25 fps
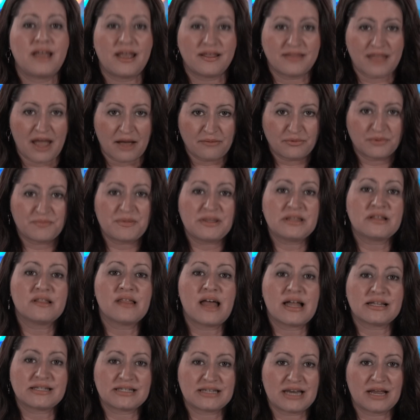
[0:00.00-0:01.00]
and that would be the
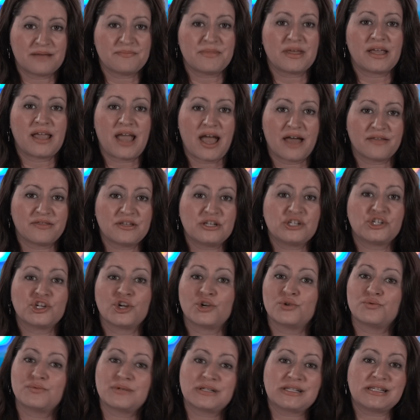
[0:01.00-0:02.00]
last time that Kathy
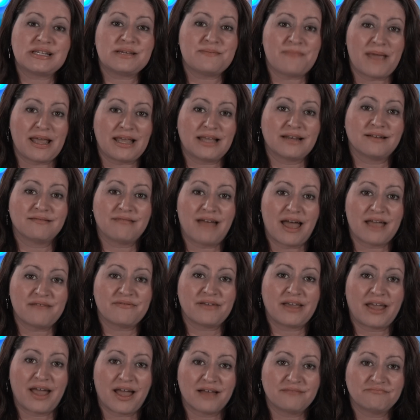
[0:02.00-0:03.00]
Jo would see Megan
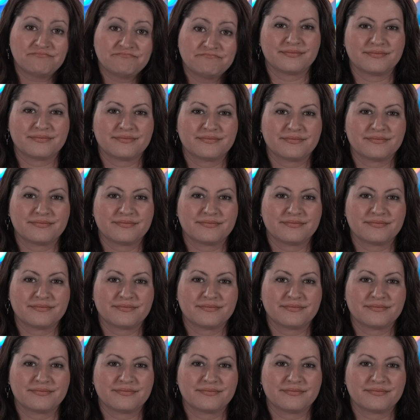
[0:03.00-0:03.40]
alive again.